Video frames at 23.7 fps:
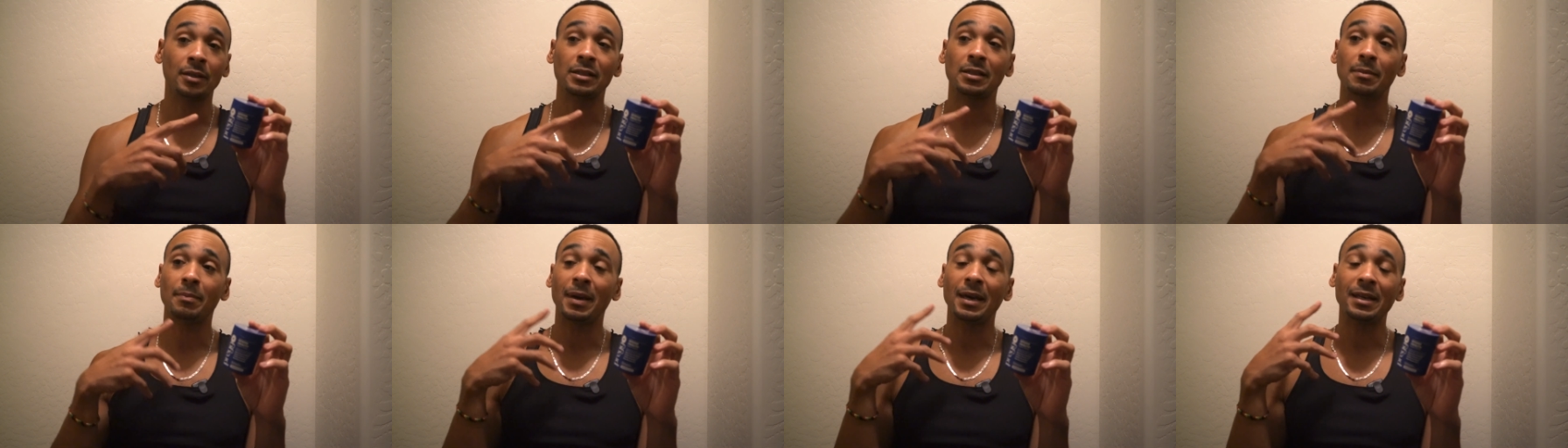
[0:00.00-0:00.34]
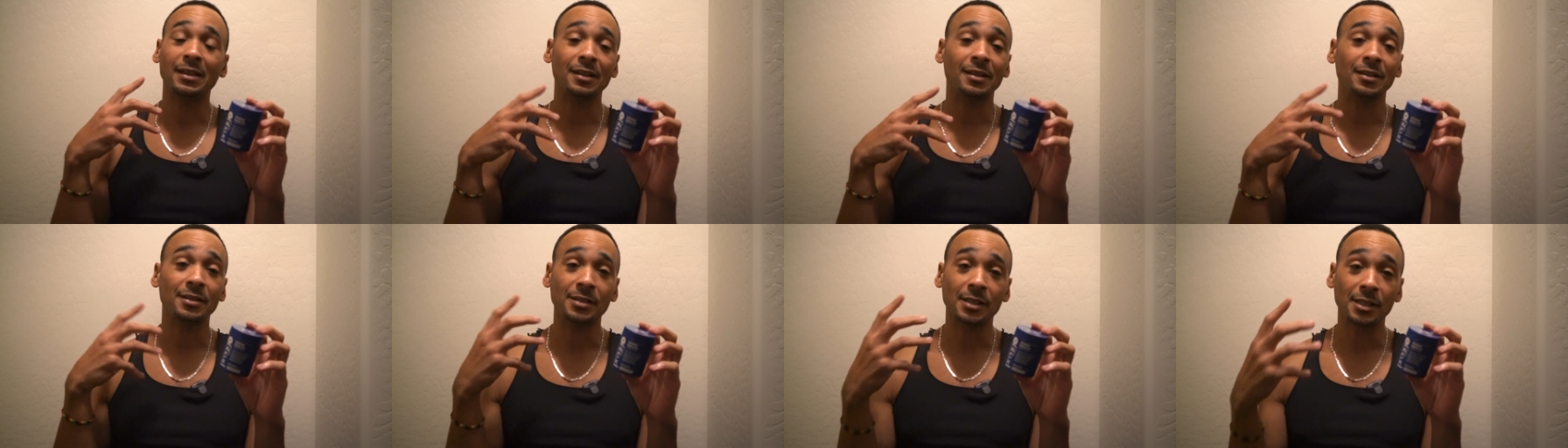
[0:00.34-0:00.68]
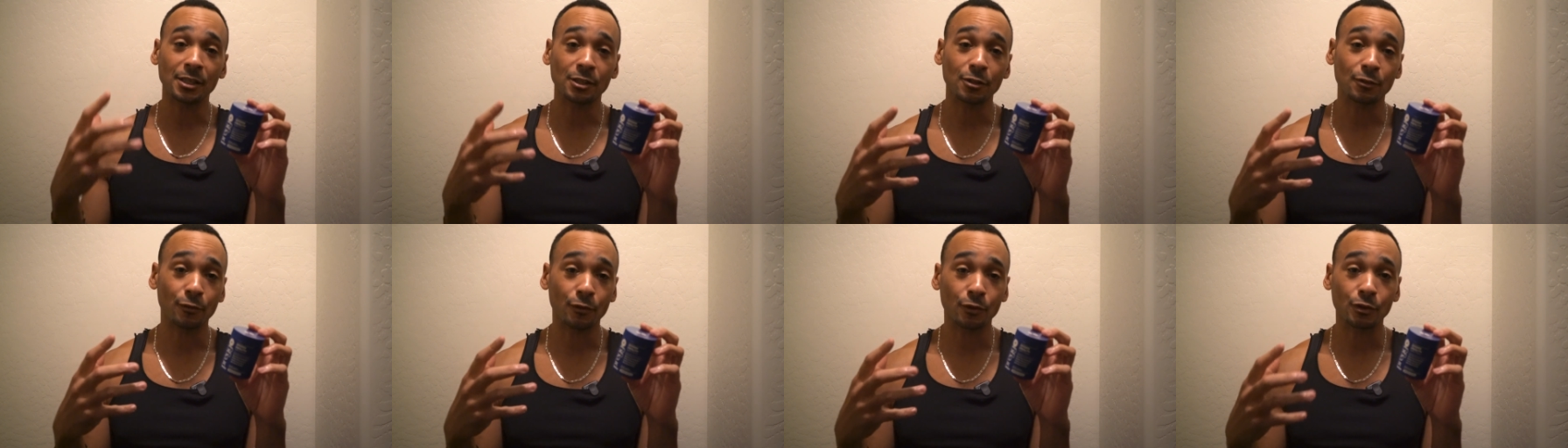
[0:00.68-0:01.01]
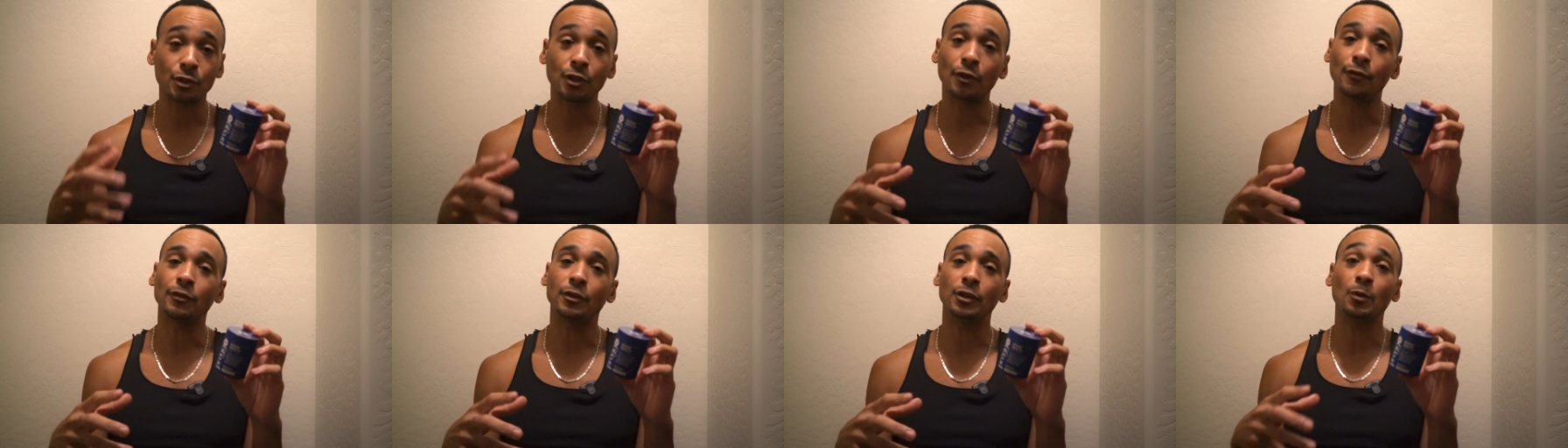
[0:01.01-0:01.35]
to make things easier for
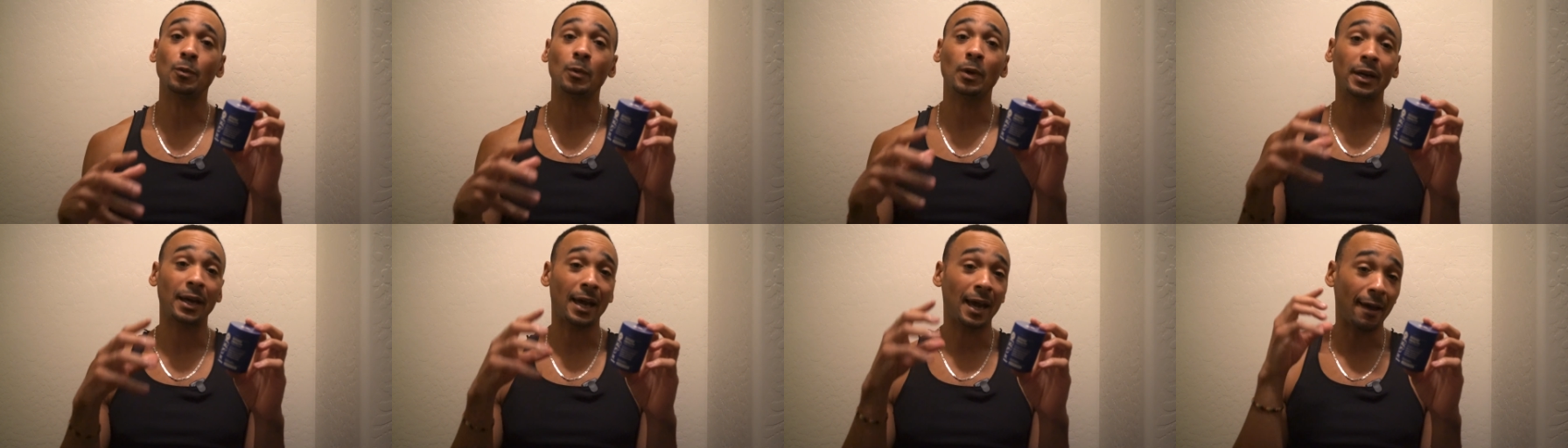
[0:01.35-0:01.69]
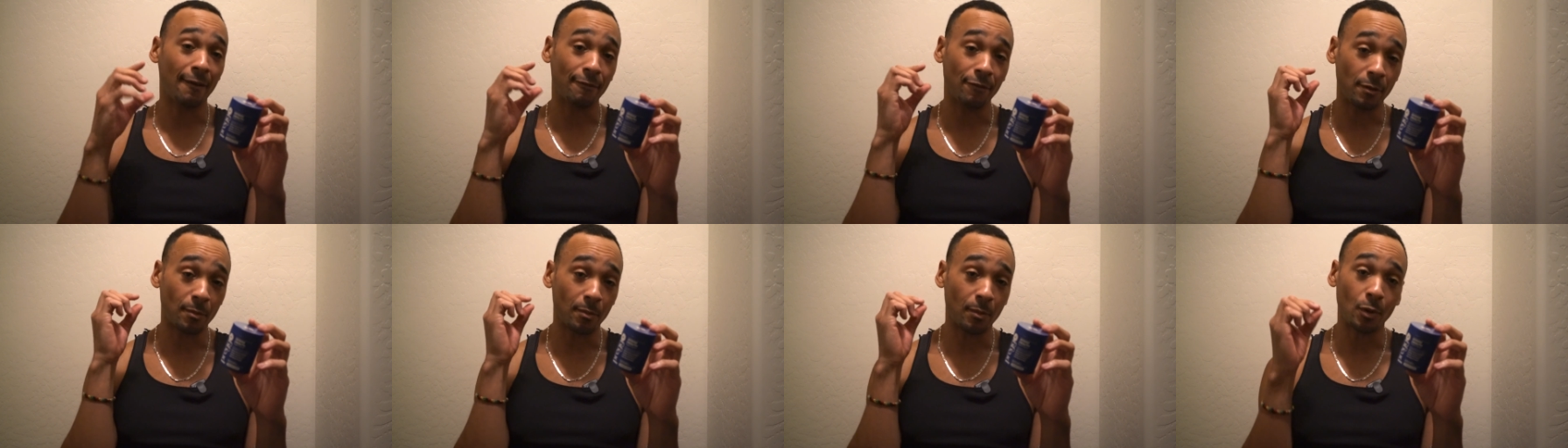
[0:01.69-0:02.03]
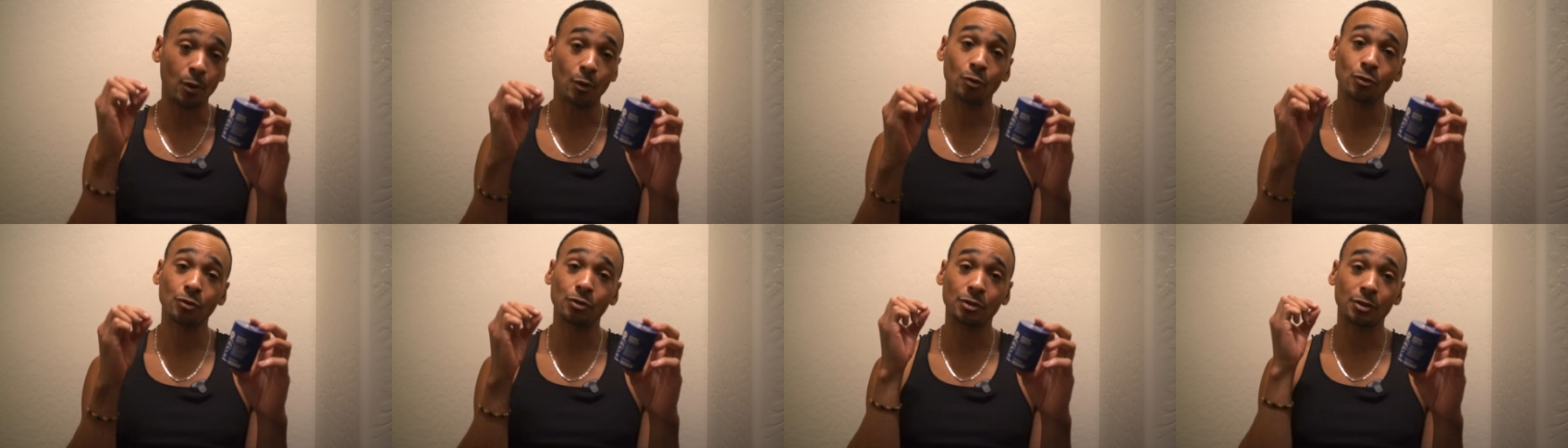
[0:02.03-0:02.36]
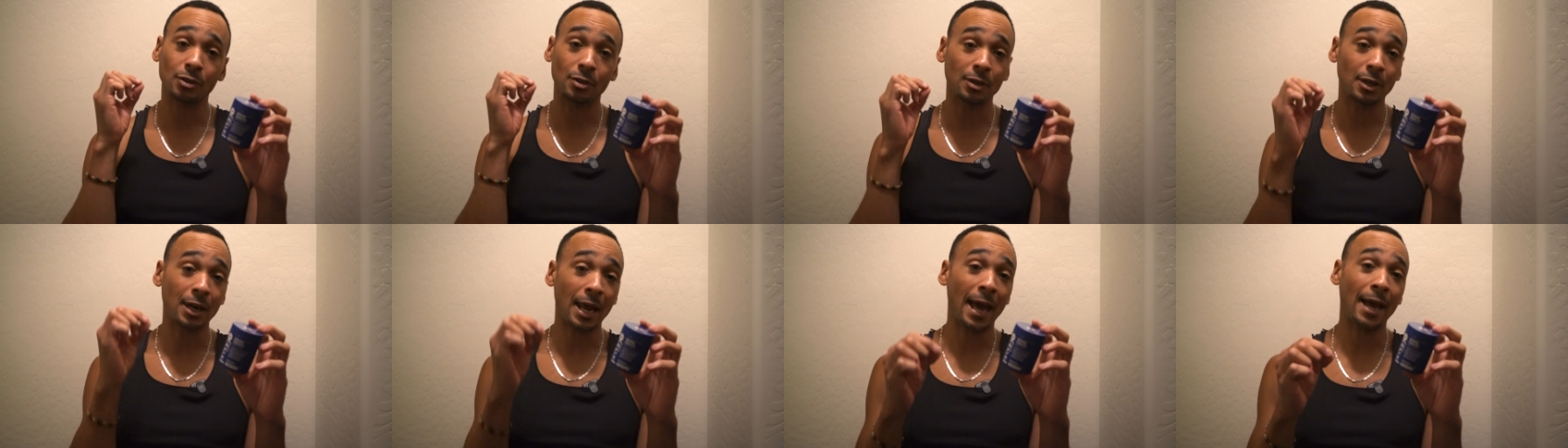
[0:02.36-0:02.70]
yourself and you want to have the
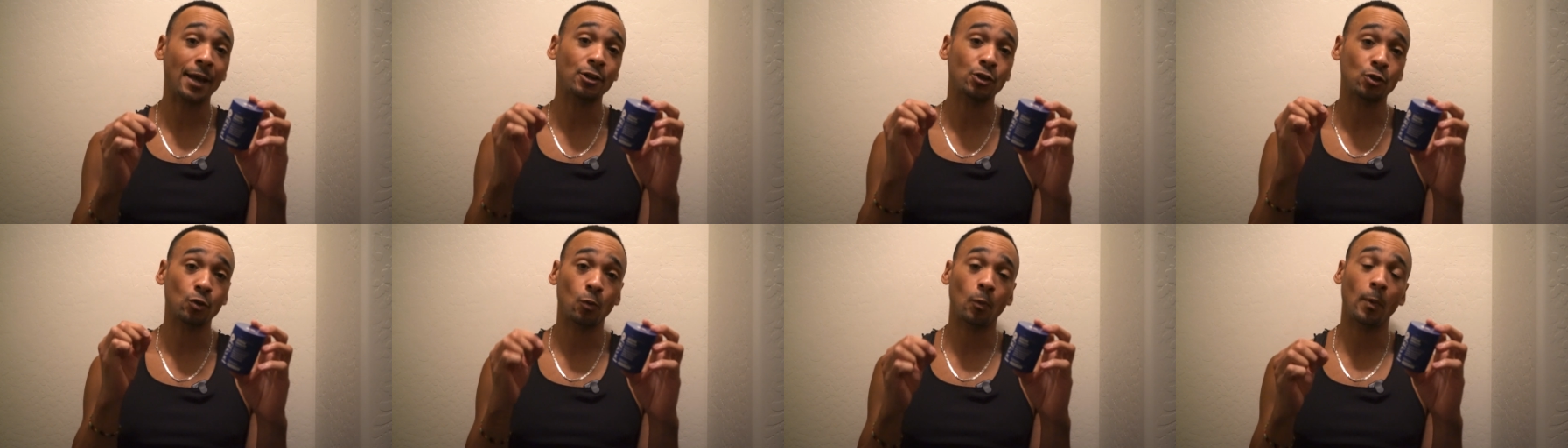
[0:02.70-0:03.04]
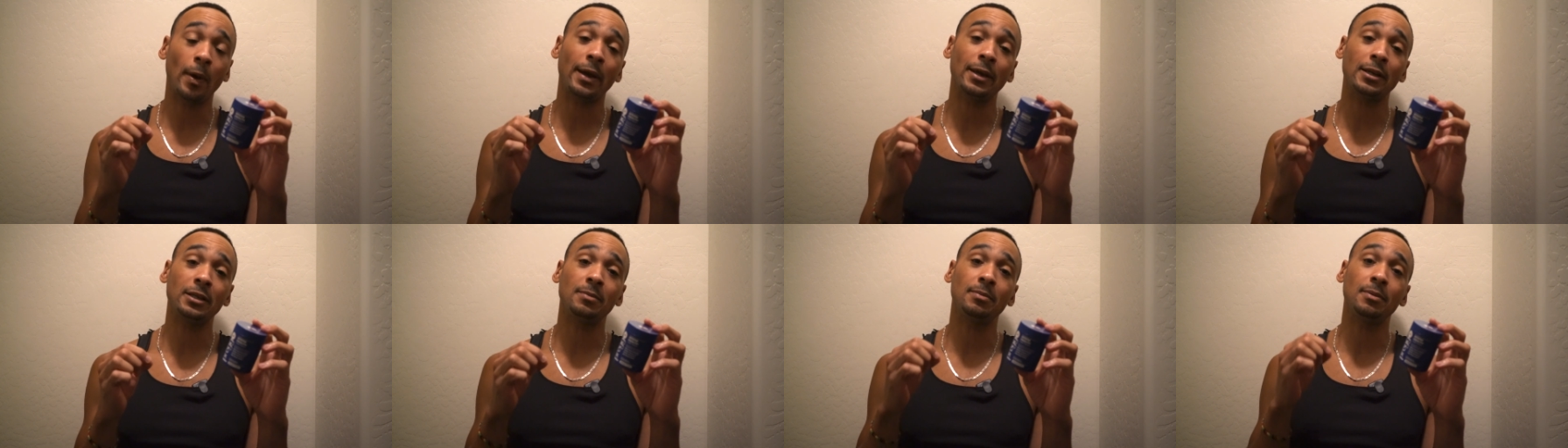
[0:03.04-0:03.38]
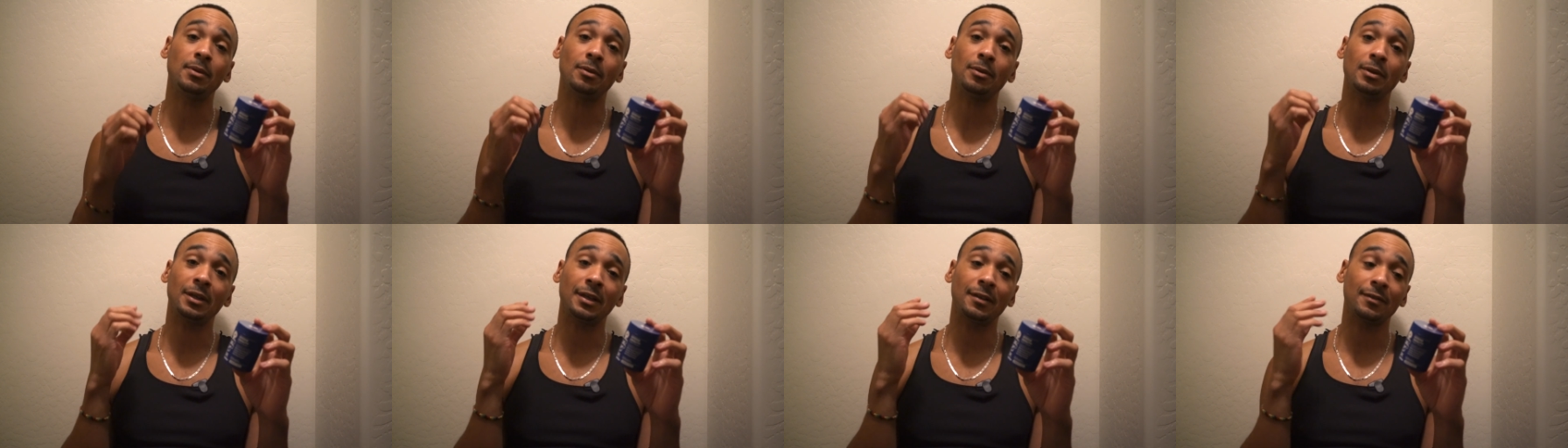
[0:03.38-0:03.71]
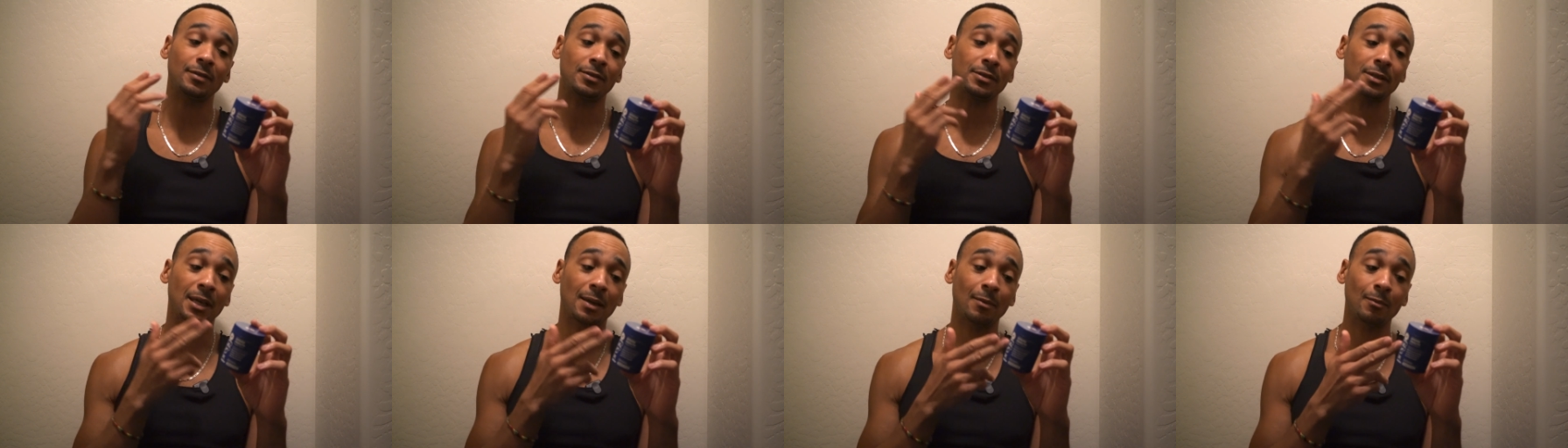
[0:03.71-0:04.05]
most natural way to be able to get
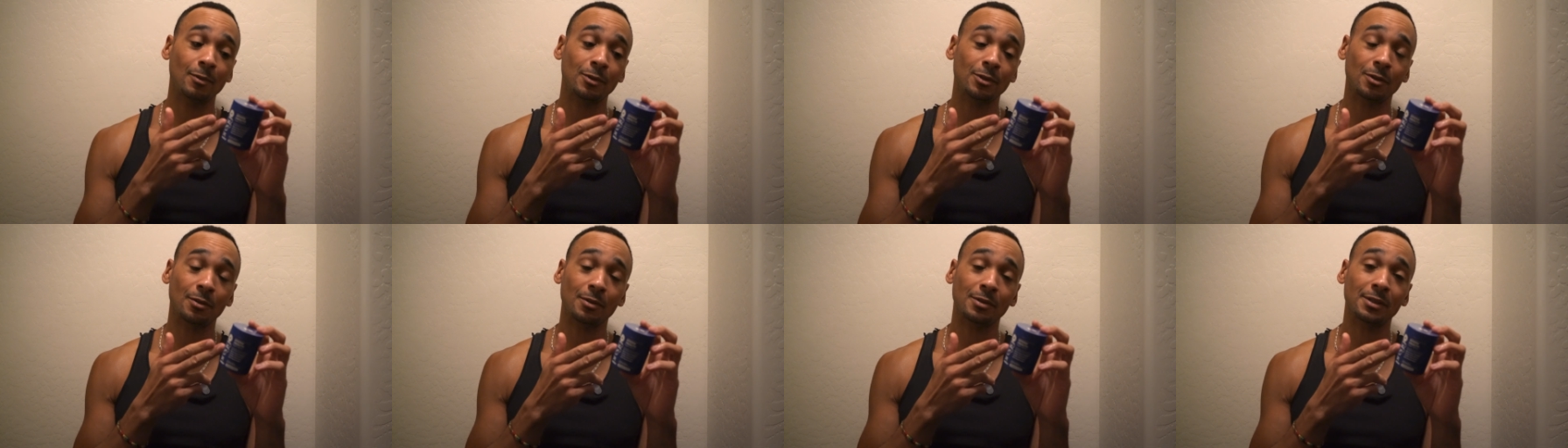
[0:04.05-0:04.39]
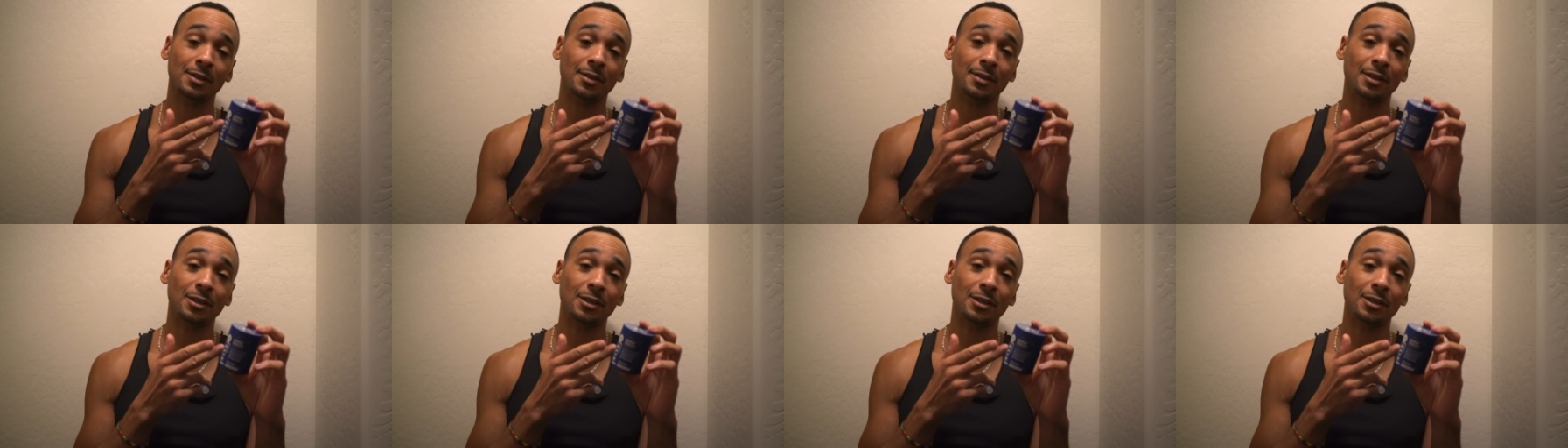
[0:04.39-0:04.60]
the same results that